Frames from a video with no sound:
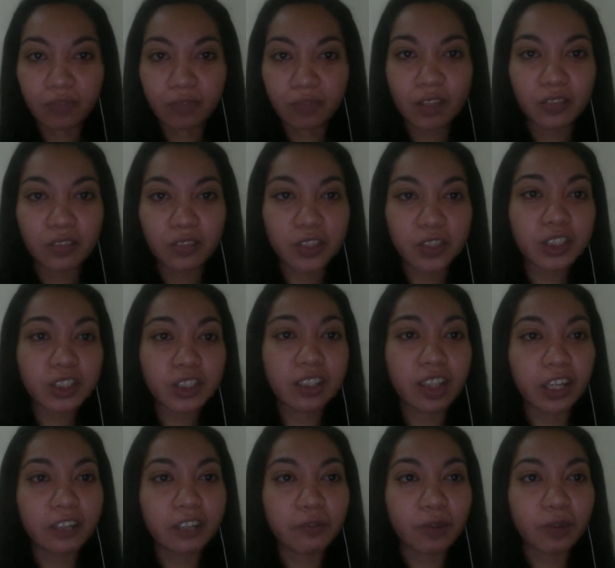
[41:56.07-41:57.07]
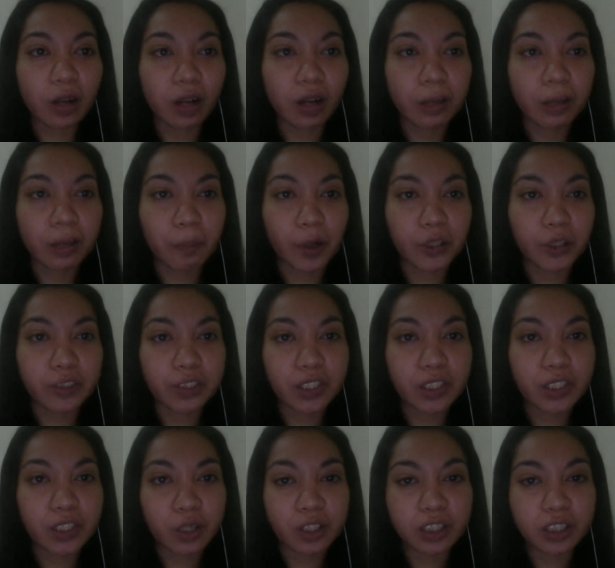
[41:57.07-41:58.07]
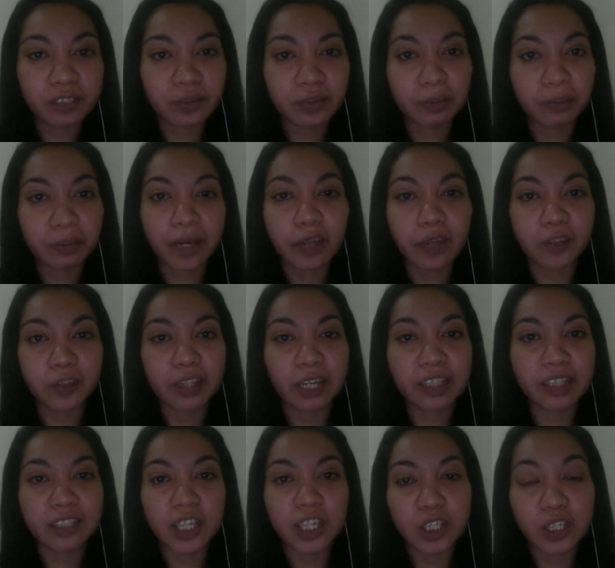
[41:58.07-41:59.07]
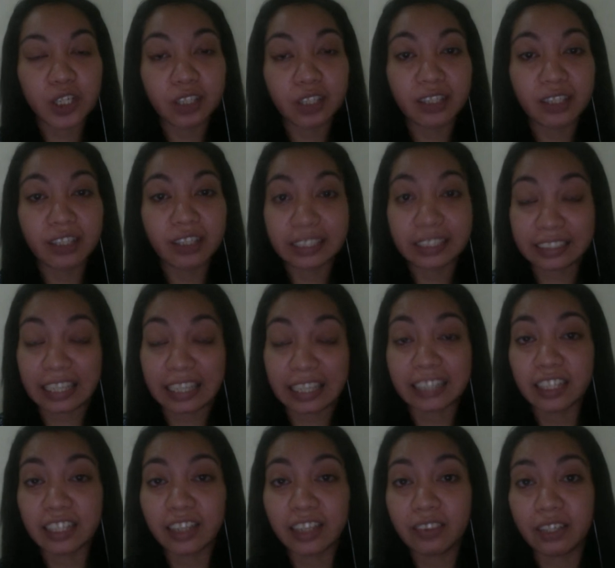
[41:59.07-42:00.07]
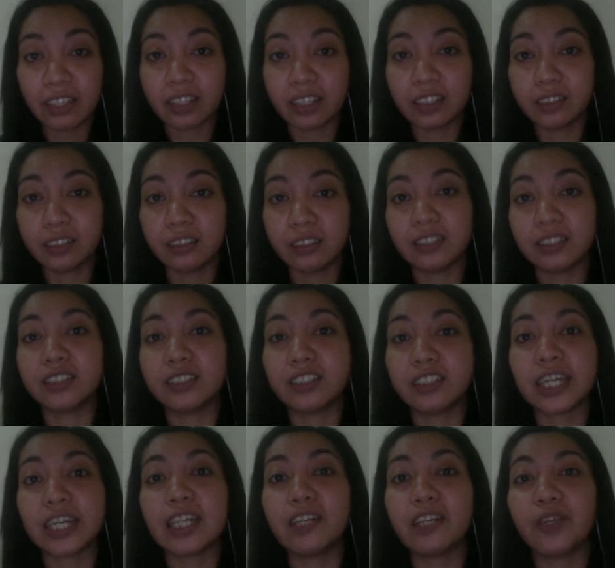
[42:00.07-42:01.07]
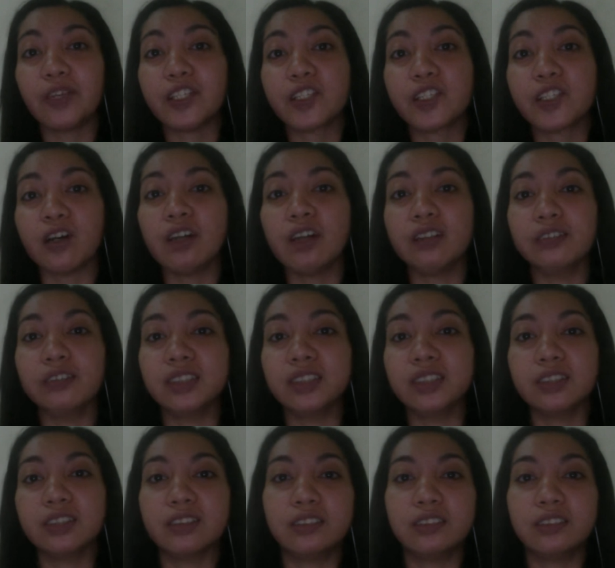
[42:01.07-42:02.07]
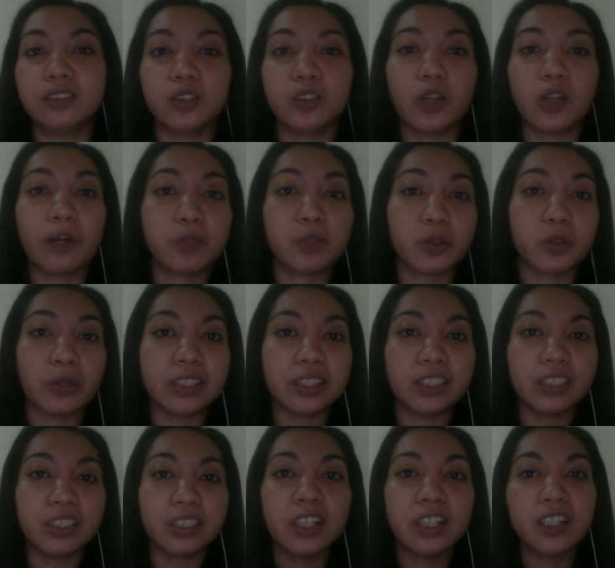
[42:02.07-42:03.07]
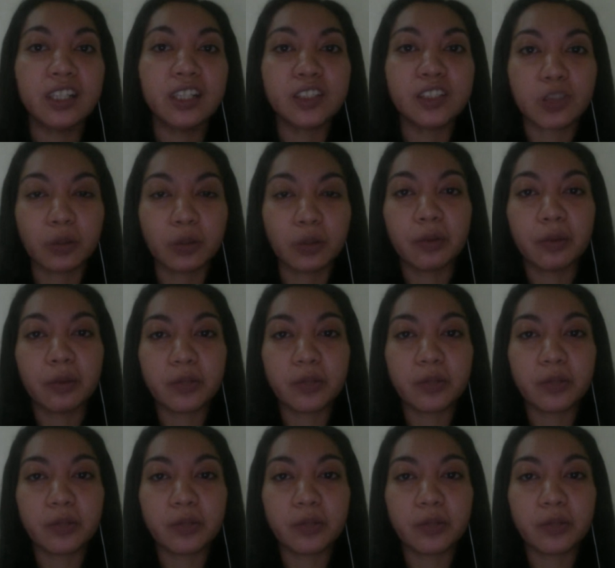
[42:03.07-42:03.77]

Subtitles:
there's a lot of partners also from my organization that attended the side events on the COP20. So it was